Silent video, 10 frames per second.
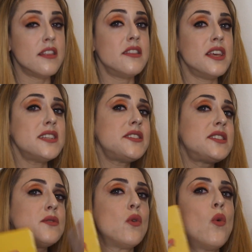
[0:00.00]

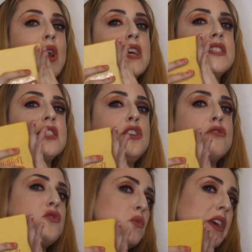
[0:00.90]
this is a
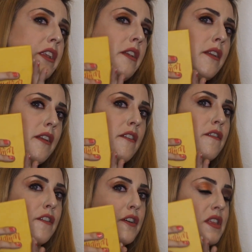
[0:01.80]
huge win
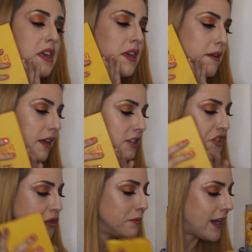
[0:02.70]
for the
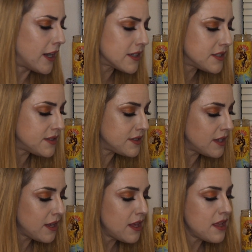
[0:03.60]
June box.
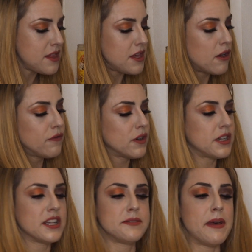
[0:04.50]
The Ofra
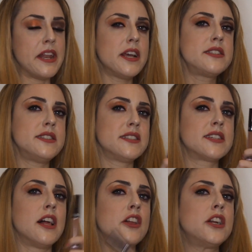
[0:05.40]
Cosmetics, this
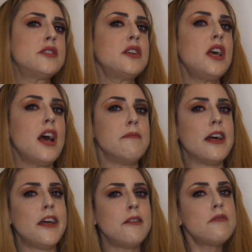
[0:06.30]
color, I'm
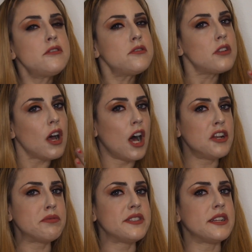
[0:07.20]
not
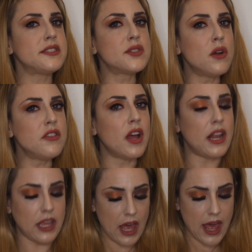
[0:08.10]
100% sold
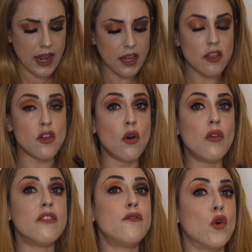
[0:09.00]
on it yet,
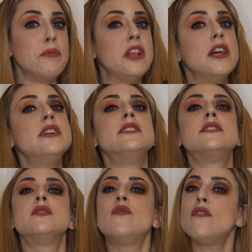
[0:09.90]
though the formula
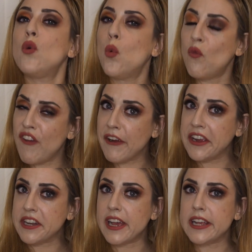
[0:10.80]
is
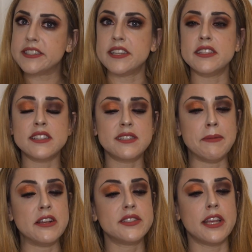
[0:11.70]
very nice, and this
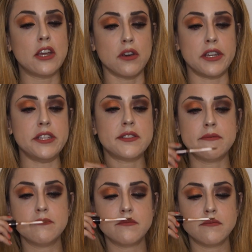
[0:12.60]
smells like
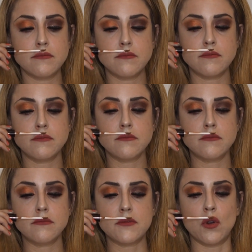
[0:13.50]
cookies.
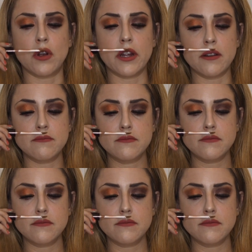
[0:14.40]
Or